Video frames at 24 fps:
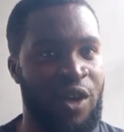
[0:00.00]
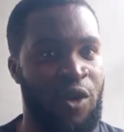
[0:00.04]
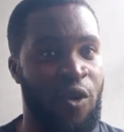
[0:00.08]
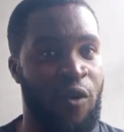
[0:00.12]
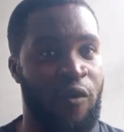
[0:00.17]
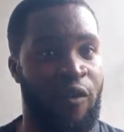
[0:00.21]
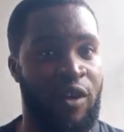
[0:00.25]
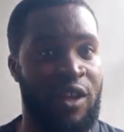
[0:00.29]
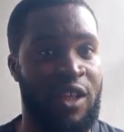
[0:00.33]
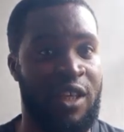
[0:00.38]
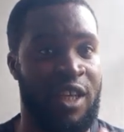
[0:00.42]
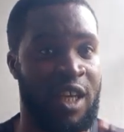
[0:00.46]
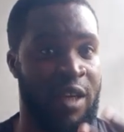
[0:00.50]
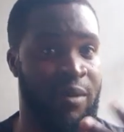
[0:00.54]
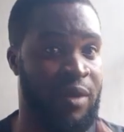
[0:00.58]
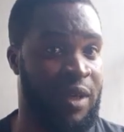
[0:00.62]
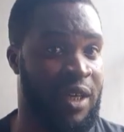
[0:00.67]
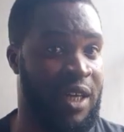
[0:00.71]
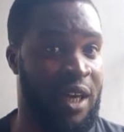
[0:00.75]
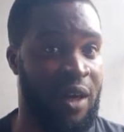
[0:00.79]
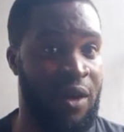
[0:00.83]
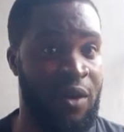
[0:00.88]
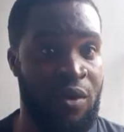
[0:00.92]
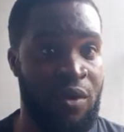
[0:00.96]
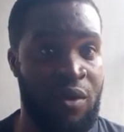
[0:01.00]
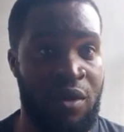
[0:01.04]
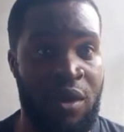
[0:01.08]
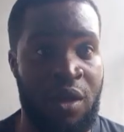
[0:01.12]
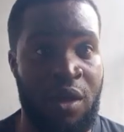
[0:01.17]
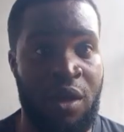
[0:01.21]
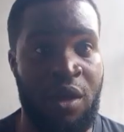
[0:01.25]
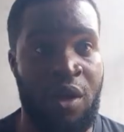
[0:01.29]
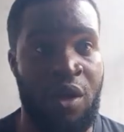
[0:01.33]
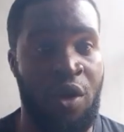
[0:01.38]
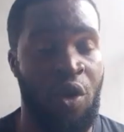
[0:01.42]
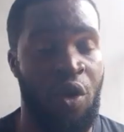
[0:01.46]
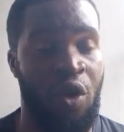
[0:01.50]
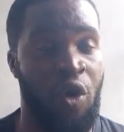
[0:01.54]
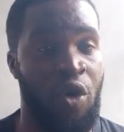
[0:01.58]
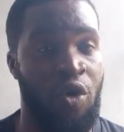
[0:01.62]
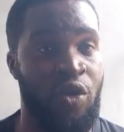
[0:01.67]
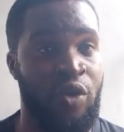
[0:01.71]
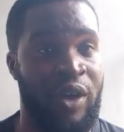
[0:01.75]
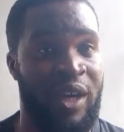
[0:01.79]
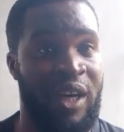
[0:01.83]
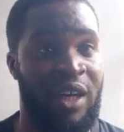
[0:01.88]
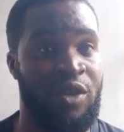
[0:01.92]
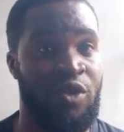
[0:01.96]
go for the chemical or
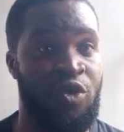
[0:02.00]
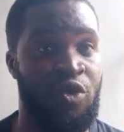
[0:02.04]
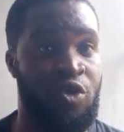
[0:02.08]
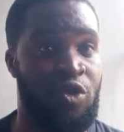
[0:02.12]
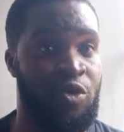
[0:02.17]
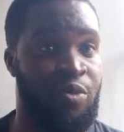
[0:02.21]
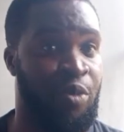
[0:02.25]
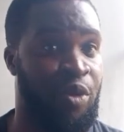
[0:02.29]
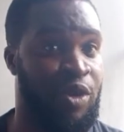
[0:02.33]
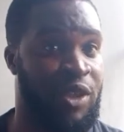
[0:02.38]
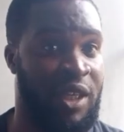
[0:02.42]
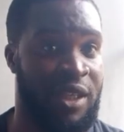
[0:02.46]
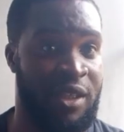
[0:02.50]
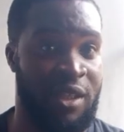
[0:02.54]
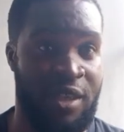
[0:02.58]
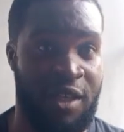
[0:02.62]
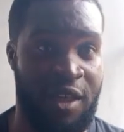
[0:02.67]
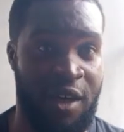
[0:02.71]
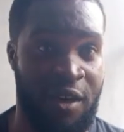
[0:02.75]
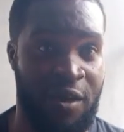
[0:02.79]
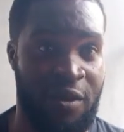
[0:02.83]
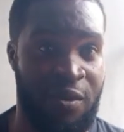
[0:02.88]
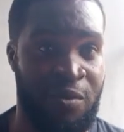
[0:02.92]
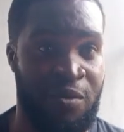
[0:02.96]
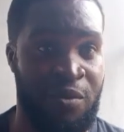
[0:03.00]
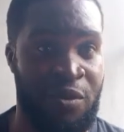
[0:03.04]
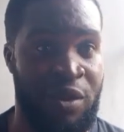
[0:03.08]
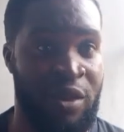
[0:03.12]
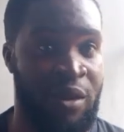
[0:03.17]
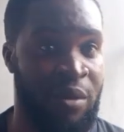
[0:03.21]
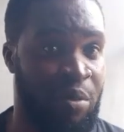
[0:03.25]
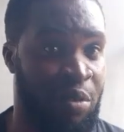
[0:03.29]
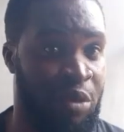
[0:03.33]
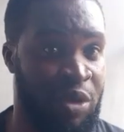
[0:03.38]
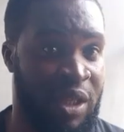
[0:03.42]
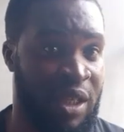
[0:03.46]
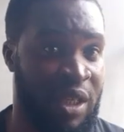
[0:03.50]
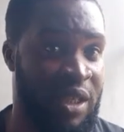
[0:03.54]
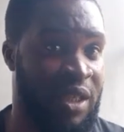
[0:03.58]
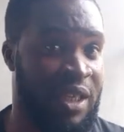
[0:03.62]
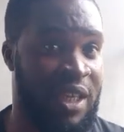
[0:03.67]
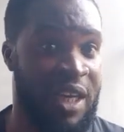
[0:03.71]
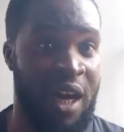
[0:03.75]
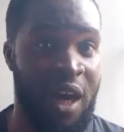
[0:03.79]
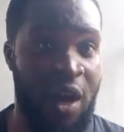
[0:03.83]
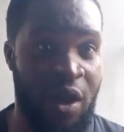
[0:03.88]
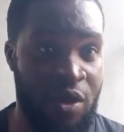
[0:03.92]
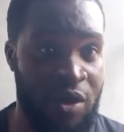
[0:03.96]
you can use botanical.
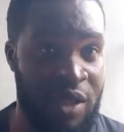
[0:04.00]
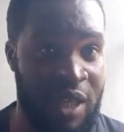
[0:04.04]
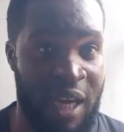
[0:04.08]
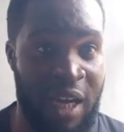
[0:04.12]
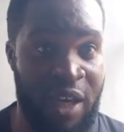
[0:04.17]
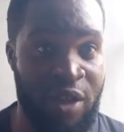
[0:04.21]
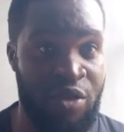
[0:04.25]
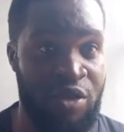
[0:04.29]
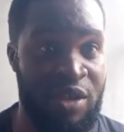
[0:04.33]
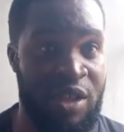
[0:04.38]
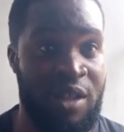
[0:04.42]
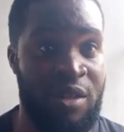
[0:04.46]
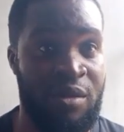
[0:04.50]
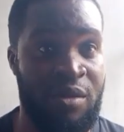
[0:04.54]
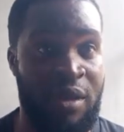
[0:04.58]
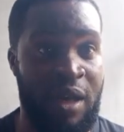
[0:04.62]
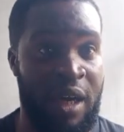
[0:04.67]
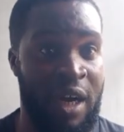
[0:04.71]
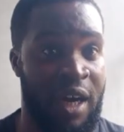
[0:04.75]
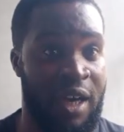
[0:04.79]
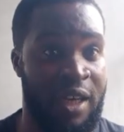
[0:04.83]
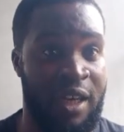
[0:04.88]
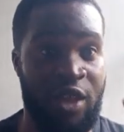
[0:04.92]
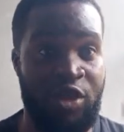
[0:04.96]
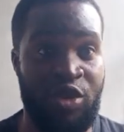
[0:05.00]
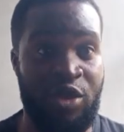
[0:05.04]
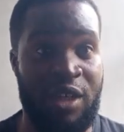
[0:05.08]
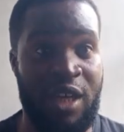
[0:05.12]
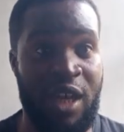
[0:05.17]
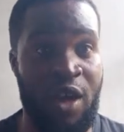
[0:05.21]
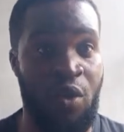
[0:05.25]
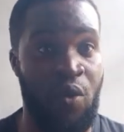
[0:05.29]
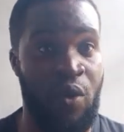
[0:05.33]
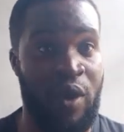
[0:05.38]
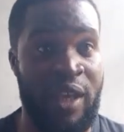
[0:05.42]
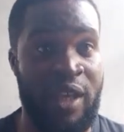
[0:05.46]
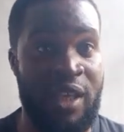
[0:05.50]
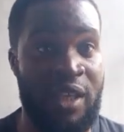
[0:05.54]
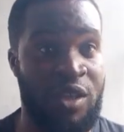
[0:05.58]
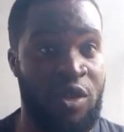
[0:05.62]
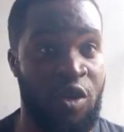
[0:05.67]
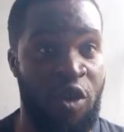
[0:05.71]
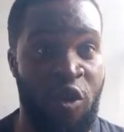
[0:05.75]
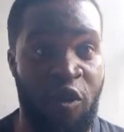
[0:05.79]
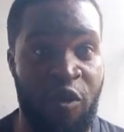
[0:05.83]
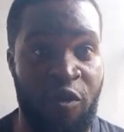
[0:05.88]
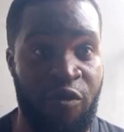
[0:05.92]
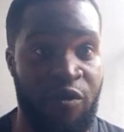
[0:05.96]
Botanicals are using natural ways
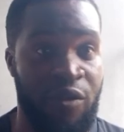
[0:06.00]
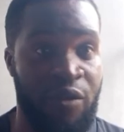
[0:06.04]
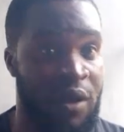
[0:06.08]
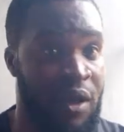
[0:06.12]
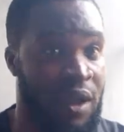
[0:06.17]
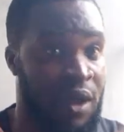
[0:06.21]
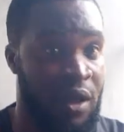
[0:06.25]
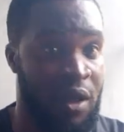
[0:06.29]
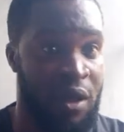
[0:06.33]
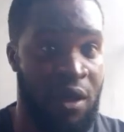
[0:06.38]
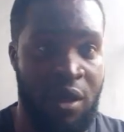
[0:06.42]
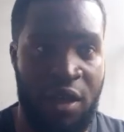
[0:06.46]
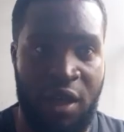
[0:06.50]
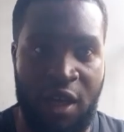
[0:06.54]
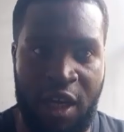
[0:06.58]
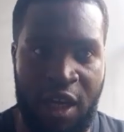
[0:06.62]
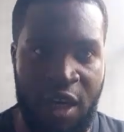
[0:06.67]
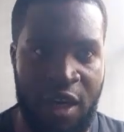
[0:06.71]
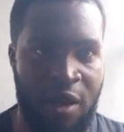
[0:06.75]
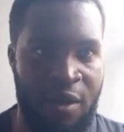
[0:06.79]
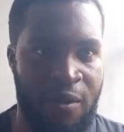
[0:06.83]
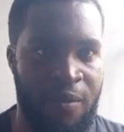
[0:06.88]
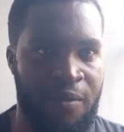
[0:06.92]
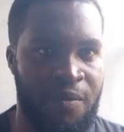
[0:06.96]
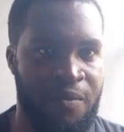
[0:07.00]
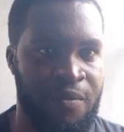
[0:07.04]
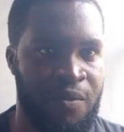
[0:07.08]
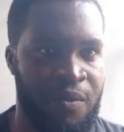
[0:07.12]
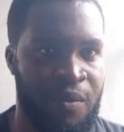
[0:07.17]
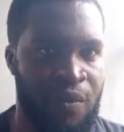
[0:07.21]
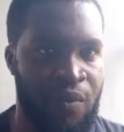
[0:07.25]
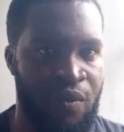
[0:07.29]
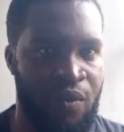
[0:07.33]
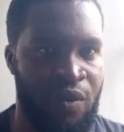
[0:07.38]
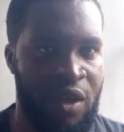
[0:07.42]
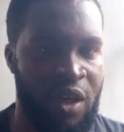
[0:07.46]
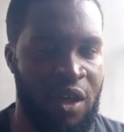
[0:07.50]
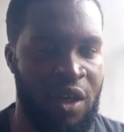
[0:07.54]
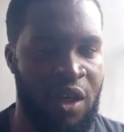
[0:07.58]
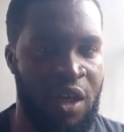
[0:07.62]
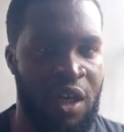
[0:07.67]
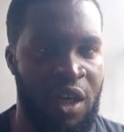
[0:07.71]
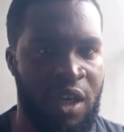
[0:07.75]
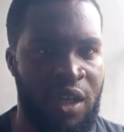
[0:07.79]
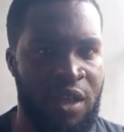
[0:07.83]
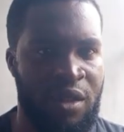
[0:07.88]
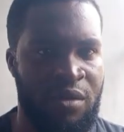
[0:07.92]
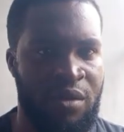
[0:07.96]
of uh,
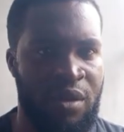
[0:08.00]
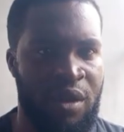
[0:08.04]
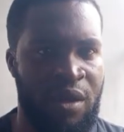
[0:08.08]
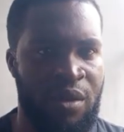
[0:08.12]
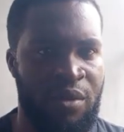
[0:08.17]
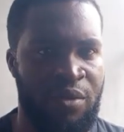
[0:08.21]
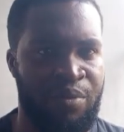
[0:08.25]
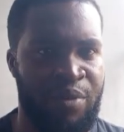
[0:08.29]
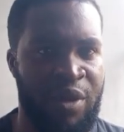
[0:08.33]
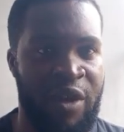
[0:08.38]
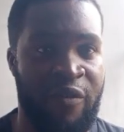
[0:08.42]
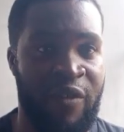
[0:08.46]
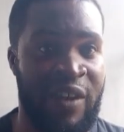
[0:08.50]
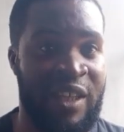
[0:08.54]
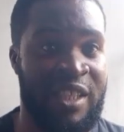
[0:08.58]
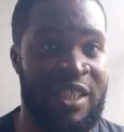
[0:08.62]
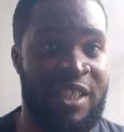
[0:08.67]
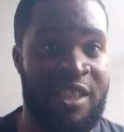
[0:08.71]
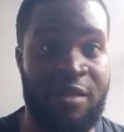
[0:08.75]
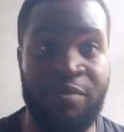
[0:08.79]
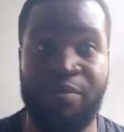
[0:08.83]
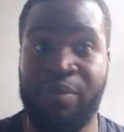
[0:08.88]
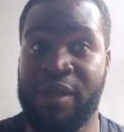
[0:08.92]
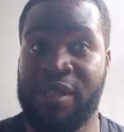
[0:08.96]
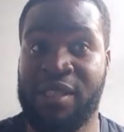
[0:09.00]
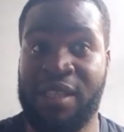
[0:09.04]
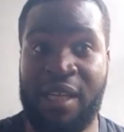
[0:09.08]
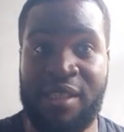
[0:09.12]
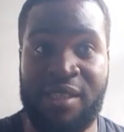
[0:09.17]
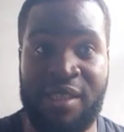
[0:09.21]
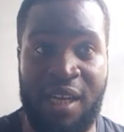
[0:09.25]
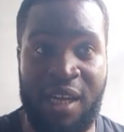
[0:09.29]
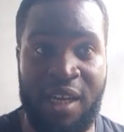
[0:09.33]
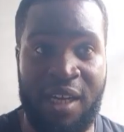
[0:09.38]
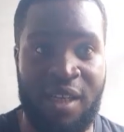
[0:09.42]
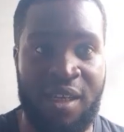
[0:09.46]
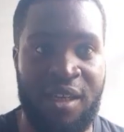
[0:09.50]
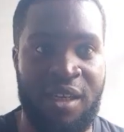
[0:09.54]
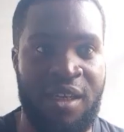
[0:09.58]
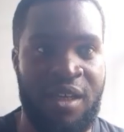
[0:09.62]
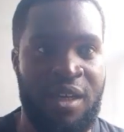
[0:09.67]
preventing pest attack.